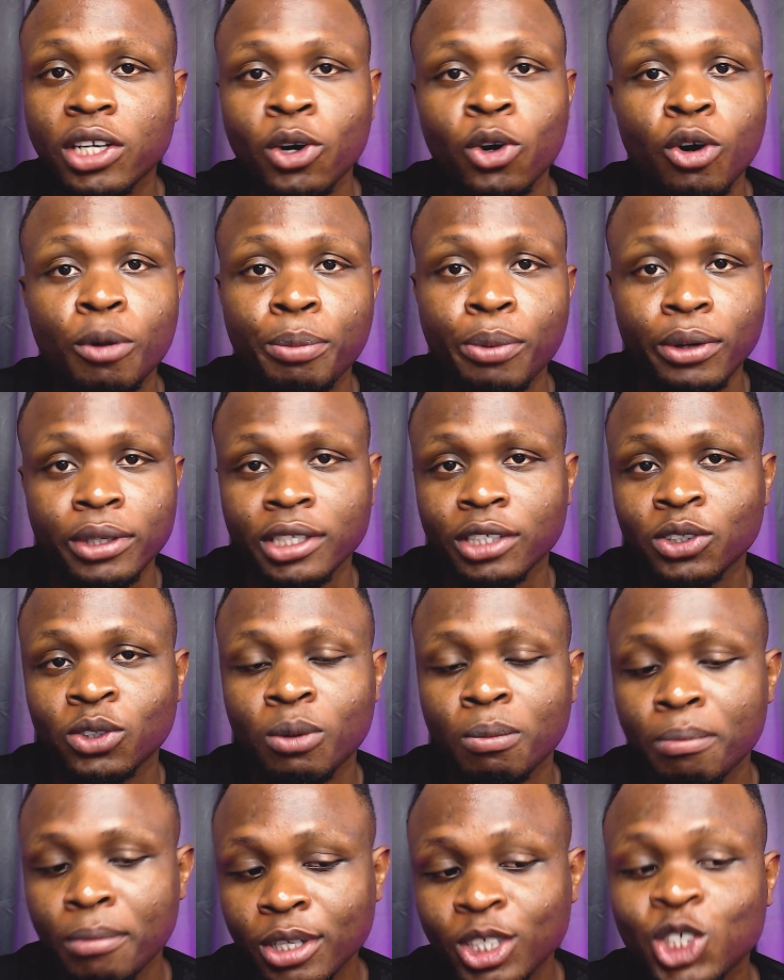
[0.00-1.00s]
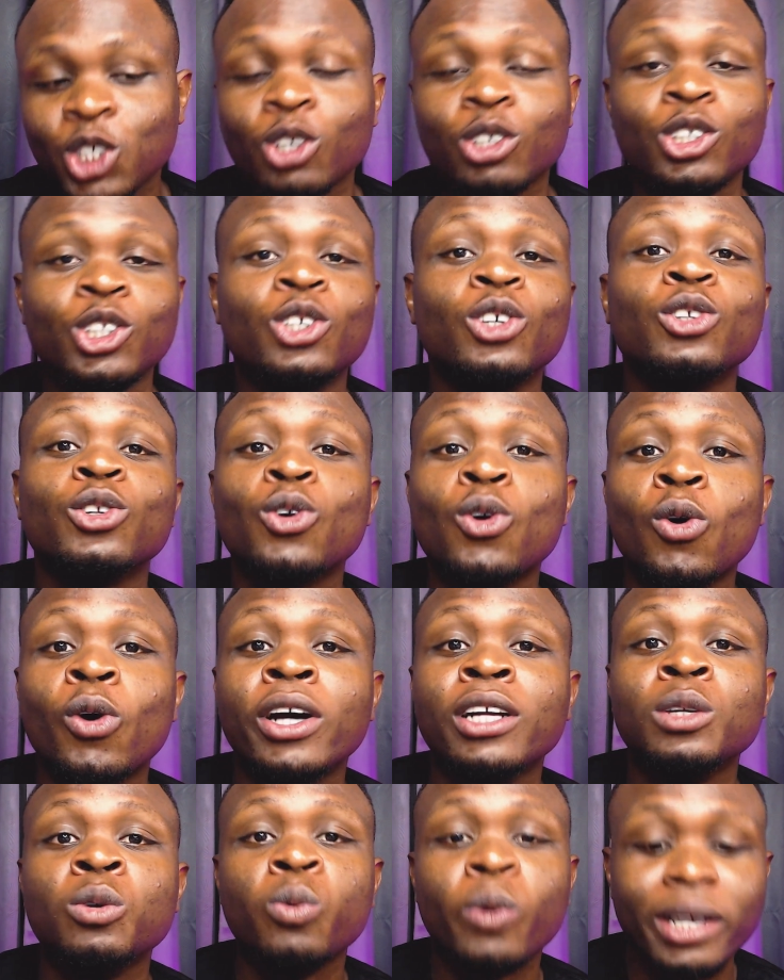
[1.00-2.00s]
you the whole process, so make sure you don't go
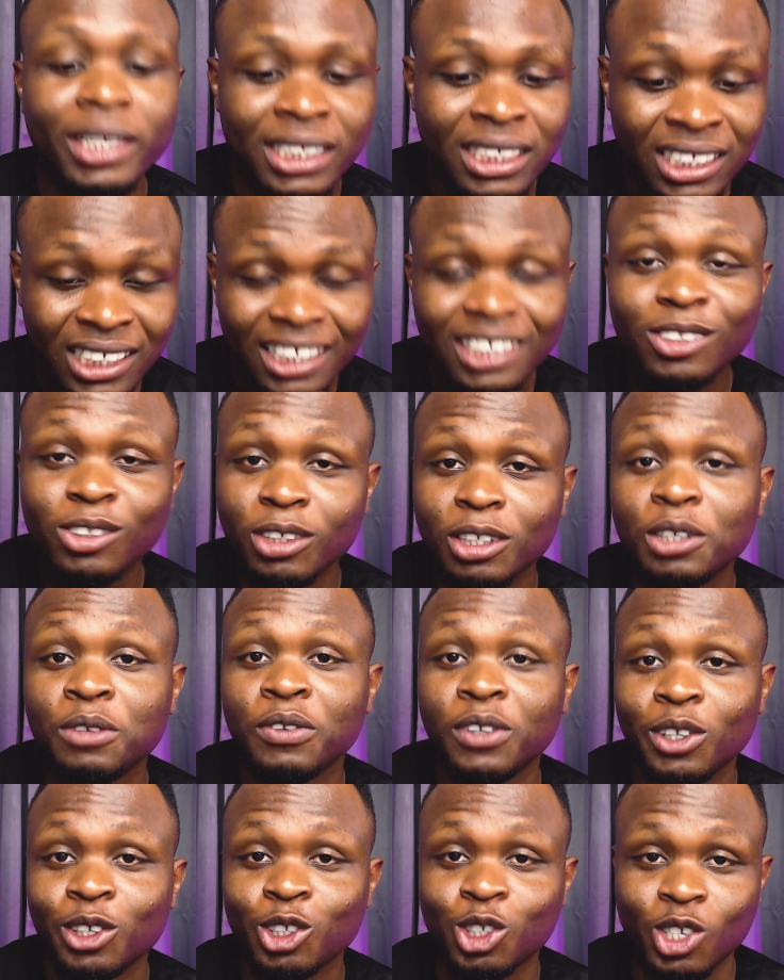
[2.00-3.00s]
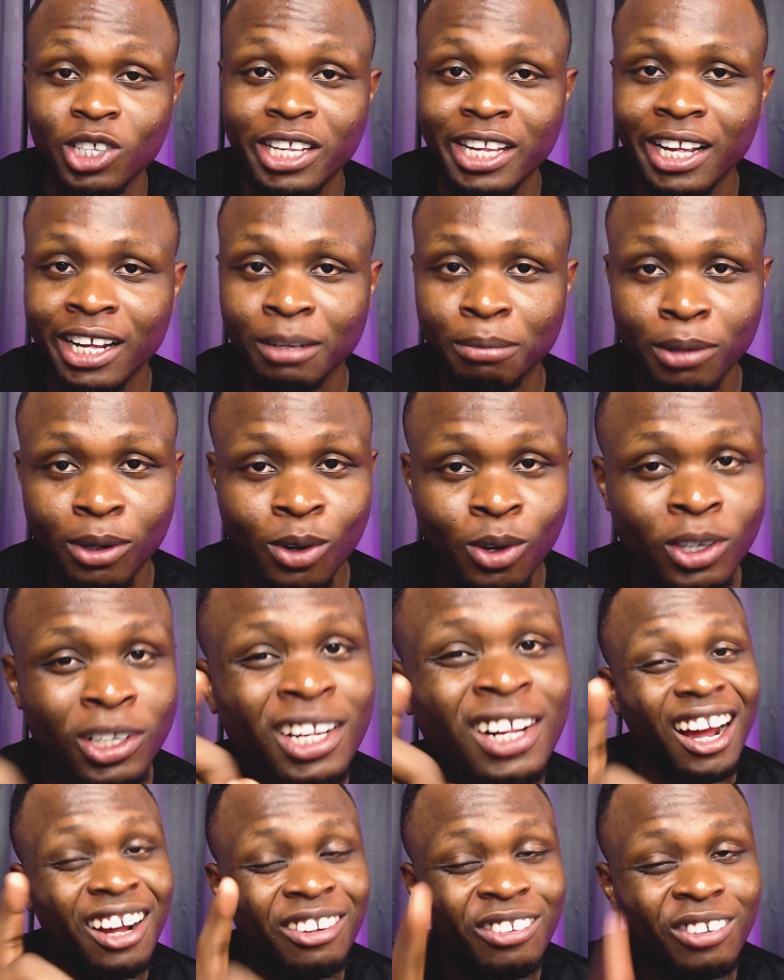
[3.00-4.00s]
anywhere. Stick to this video to the end,
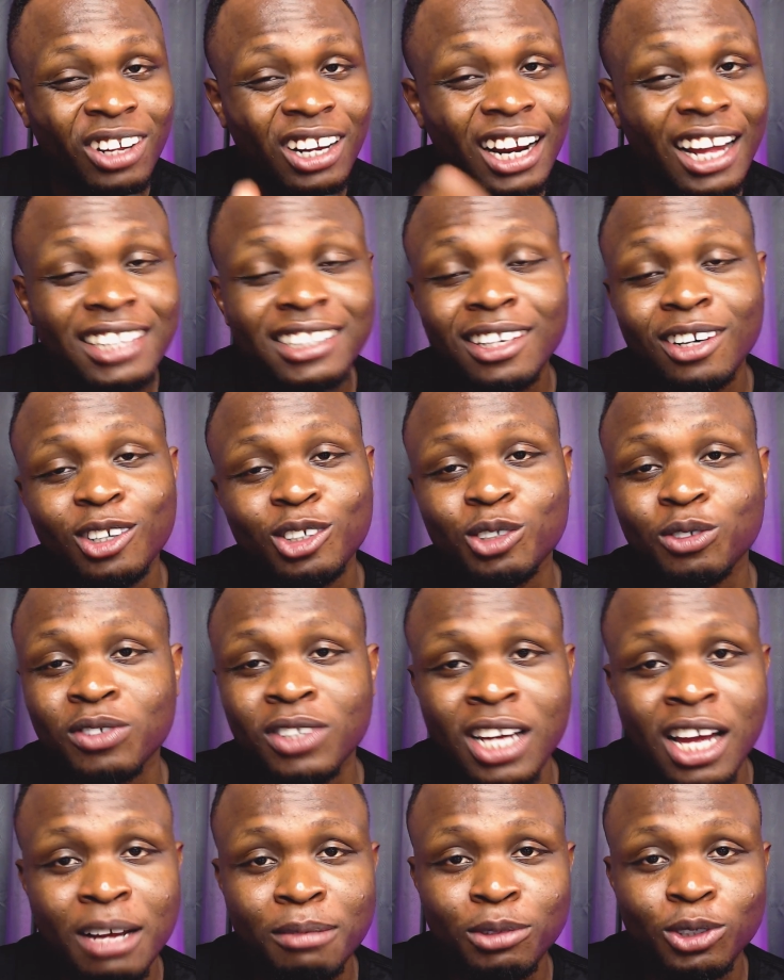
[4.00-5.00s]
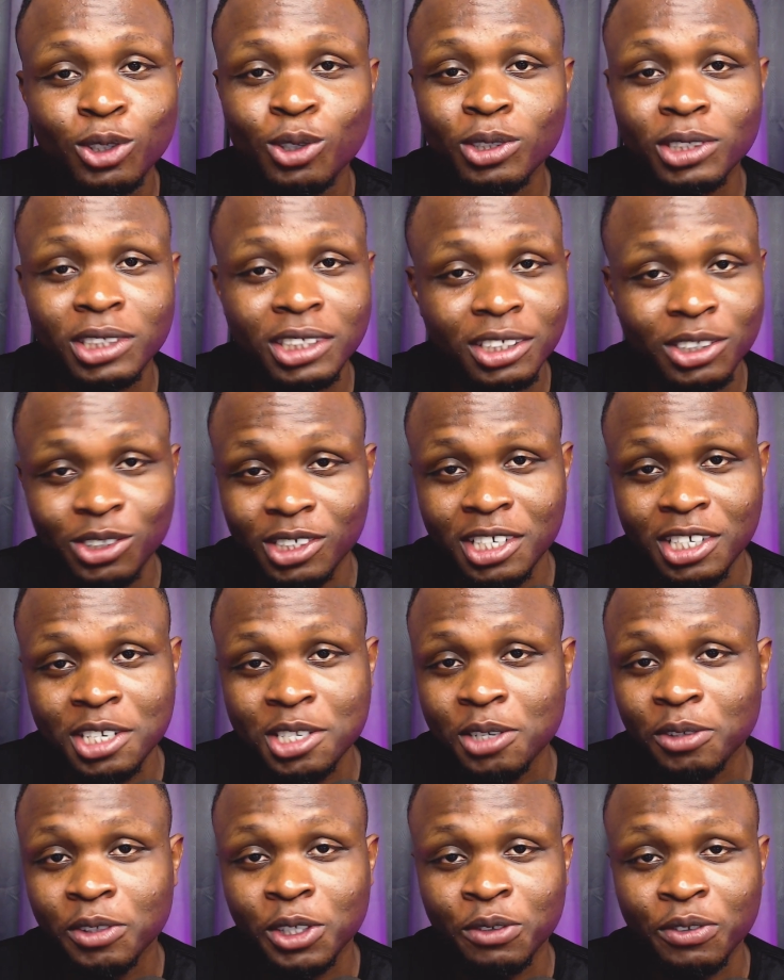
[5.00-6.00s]
because I realize a lot of times you don't stick to the
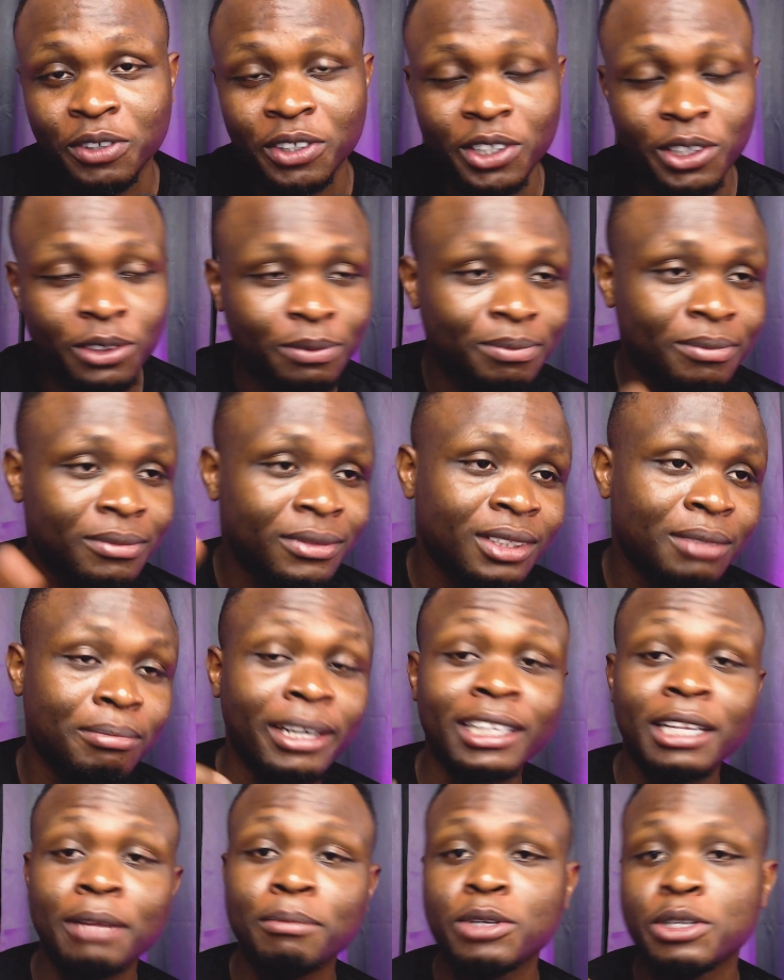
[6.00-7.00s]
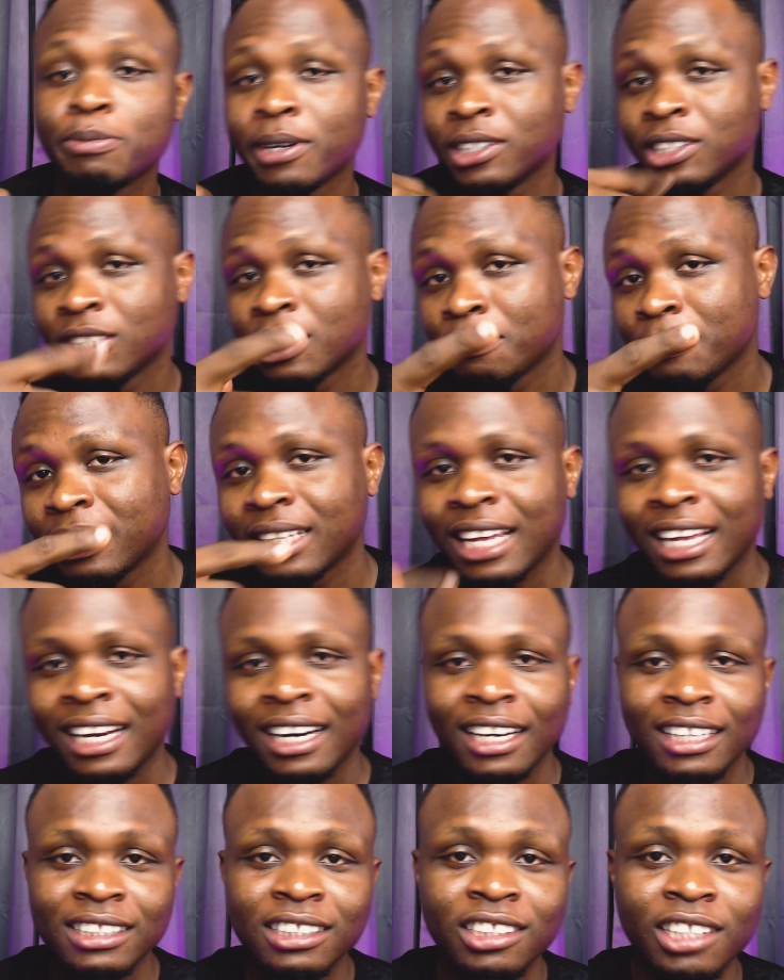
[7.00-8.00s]
end of this video. My name is Benjamin,
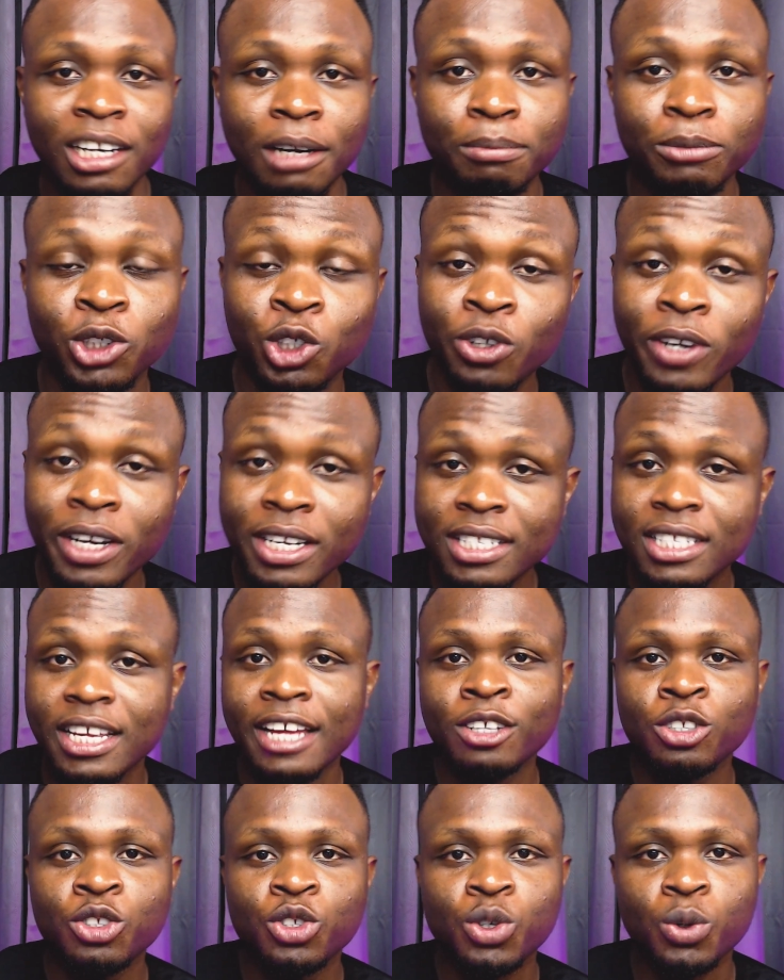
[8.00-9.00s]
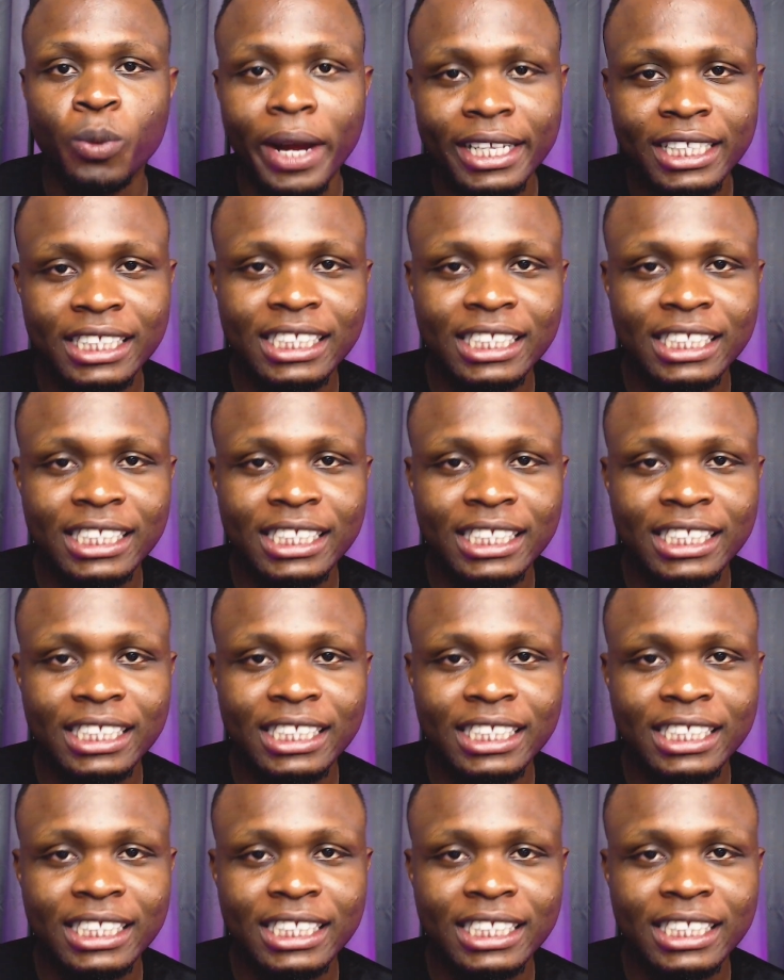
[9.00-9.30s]
and let's jump straight into